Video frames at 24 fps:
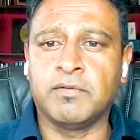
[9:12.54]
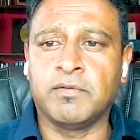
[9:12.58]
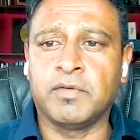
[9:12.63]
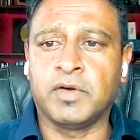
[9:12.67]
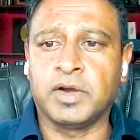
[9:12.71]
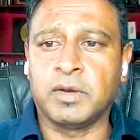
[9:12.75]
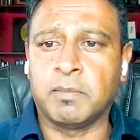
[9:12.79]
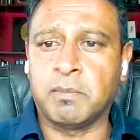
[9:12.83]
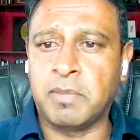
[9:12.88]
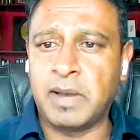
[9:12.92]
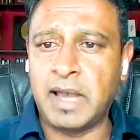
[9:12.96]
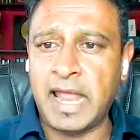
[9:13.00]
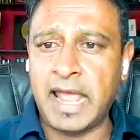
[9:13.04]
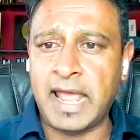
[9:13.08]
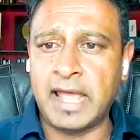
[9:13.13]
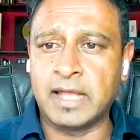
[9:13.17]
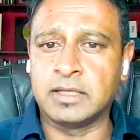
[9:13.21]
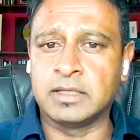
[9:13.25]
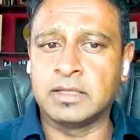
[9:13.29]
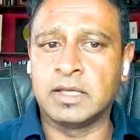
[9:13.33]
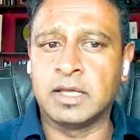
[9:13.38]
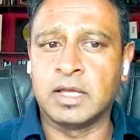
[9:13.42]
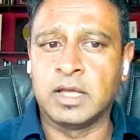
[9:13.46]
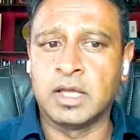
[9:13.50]
for a
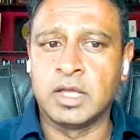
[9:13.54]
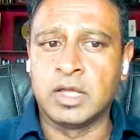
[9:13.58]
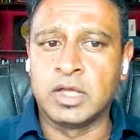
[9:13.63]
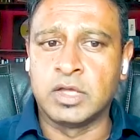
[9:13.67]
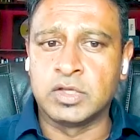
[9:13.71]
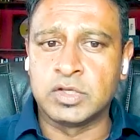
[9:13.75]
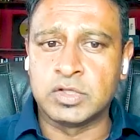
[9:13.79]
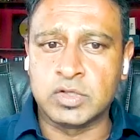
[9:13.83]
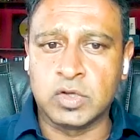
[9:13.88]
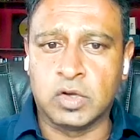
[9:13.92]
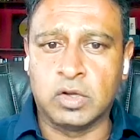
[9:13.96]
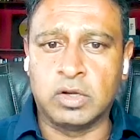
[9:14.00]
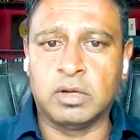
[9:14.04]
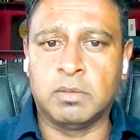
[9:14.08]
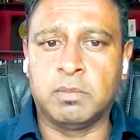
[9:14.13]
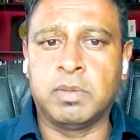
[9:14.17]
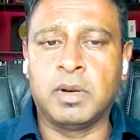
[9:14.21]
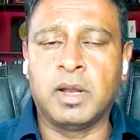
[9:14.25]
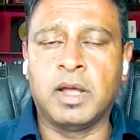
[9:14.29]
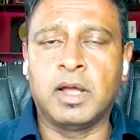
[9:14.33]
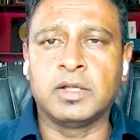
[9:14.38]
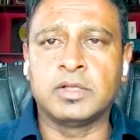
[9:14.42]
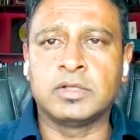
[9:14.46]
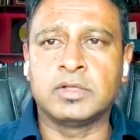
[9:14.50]
planned solar
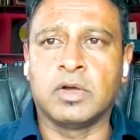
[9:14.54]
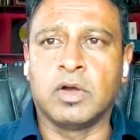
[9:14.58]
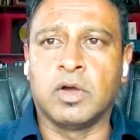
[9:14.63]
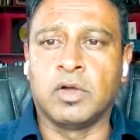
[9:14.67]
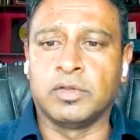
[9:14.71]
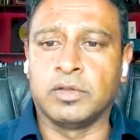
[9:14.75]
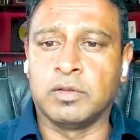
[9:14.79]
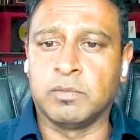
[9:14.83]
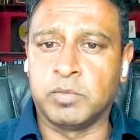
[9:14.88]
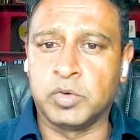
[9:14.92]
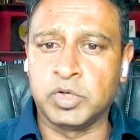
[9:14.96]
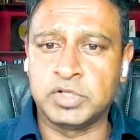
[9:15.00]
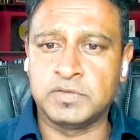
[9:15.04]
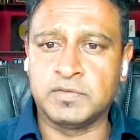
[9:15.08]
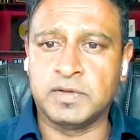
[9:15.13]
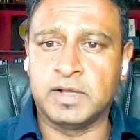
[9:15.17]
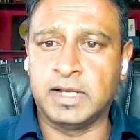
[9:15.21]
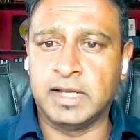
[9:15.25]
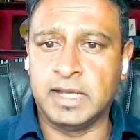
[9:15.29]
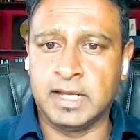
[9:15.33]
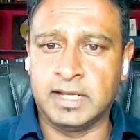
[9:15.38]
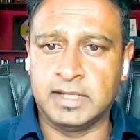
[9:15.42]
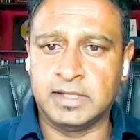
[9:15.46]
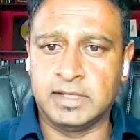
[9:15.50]
plant on the
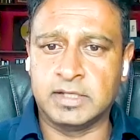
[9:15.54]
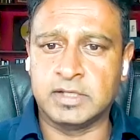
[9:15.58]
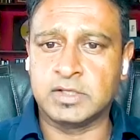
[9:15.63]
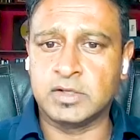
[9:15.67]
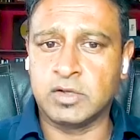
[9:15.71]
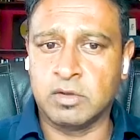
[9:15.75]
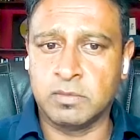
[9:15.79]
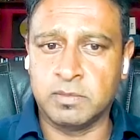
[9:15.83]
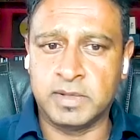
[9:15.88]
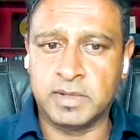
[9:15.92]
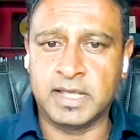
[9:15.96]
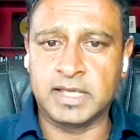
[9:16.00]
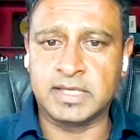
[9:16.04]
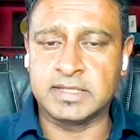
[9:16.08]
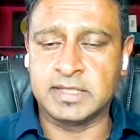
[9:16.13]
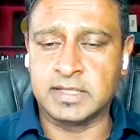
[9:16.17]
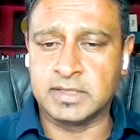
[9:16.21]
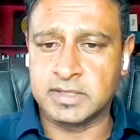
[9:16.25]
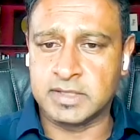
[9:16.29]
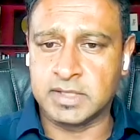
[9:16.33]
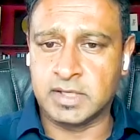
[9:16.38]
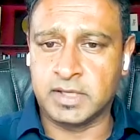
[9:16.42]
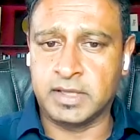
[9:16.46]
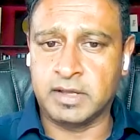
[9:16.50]
Bushveld Ignis complex in
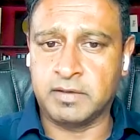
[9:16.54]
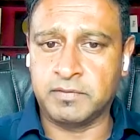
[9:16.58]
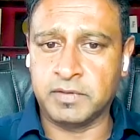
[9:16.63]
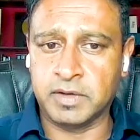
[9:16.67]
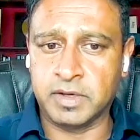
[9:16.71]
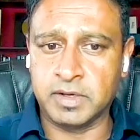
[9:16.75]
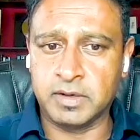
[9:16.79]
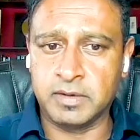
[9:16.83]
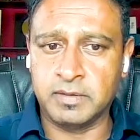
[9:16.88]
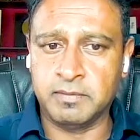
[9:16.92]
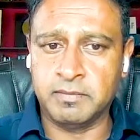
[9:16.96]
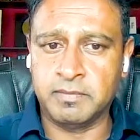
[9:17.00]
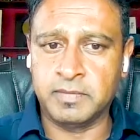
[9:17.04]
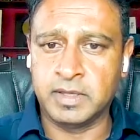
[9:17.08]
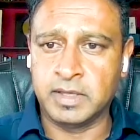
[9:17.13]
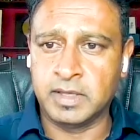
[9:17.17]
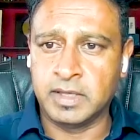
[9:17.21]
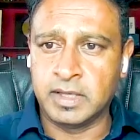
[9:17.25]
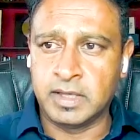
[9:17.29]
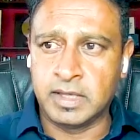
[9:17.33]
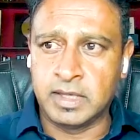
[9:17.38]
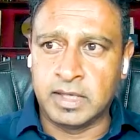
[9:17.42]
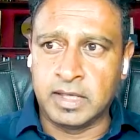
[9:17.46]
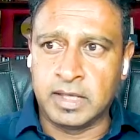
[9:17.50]
South Africa,
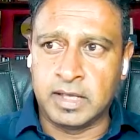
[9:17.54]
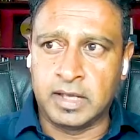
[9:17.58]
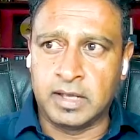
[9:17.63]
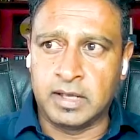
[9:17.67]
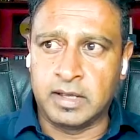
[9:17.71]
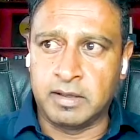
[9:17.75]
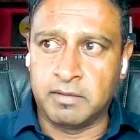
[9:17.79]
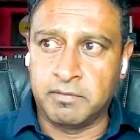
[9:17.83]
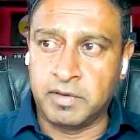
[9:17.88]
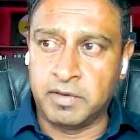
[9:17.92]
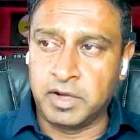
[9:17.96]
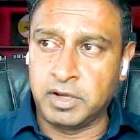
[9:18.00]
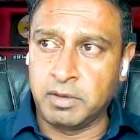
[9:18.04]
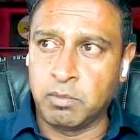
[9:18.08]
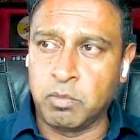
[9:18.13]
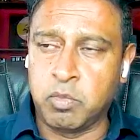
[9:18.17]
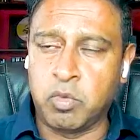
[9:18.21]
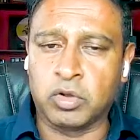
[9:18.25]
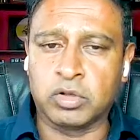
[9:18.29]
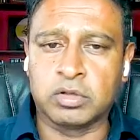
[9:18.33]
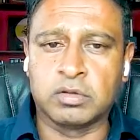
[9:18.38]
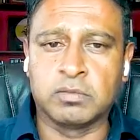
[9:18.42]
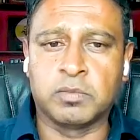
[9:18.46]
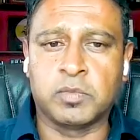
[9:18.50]
a very
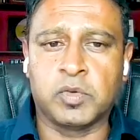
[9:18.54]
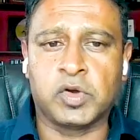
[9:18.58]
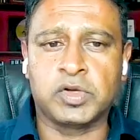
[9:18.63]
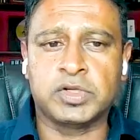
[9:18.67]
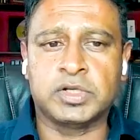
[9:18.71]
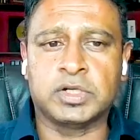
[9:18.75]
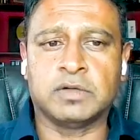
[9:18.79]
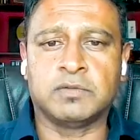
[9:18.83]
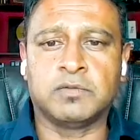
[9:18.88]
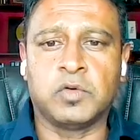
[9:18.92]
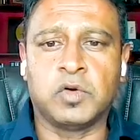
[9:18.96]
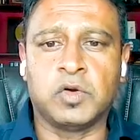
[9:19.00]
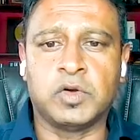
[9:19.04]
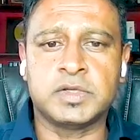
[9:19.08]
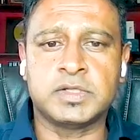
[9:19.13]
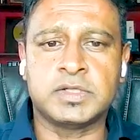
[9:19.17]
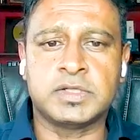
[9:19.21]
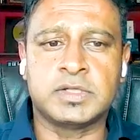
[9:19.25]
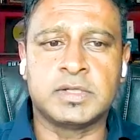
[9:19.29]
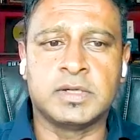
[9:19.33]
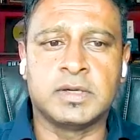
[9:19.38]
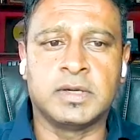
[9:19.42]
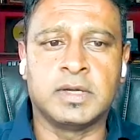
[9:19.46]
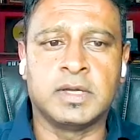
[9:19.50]
important project for us.